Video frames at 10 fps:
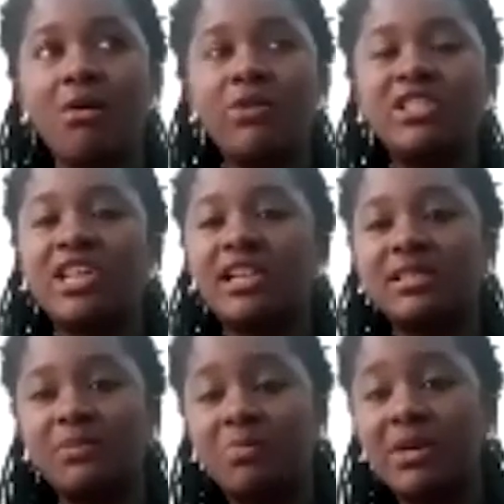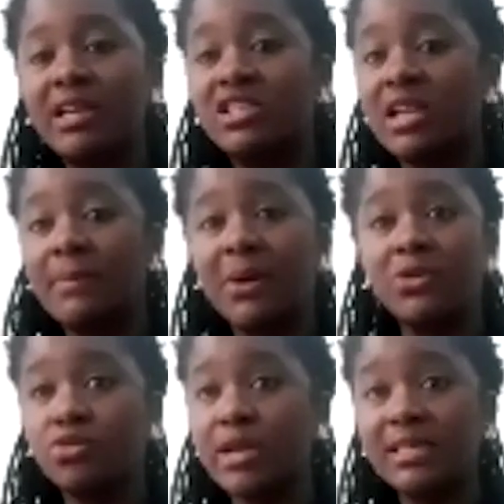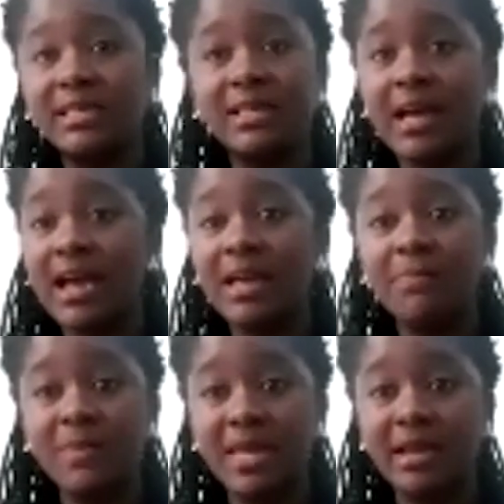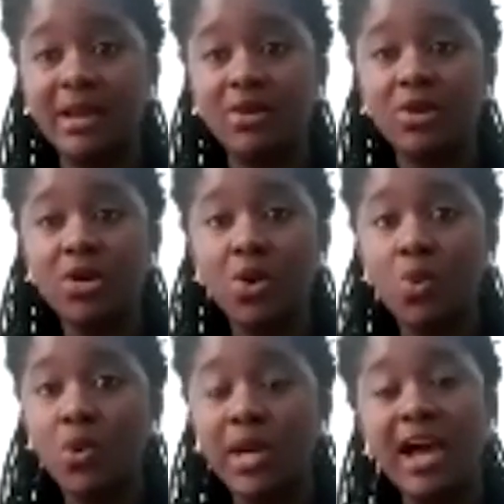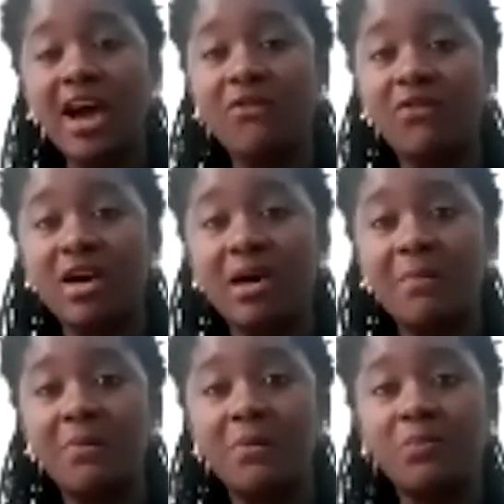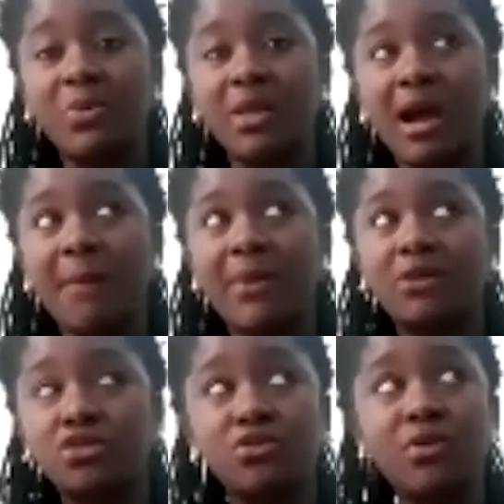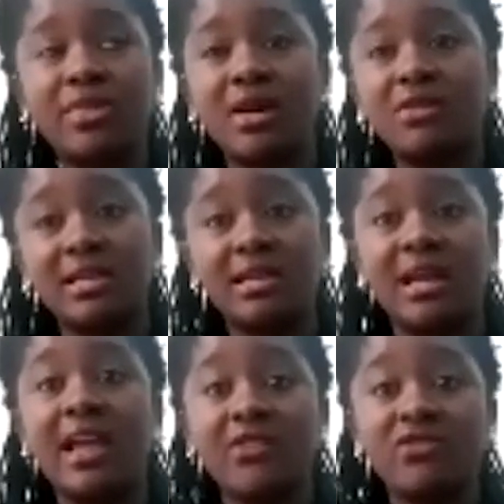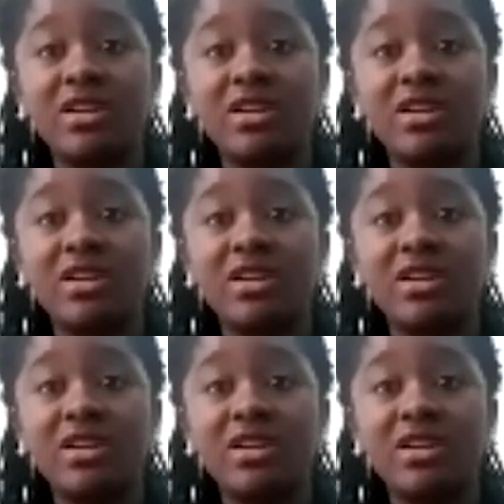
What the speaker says: which has a population about 29 million, would have about 2,900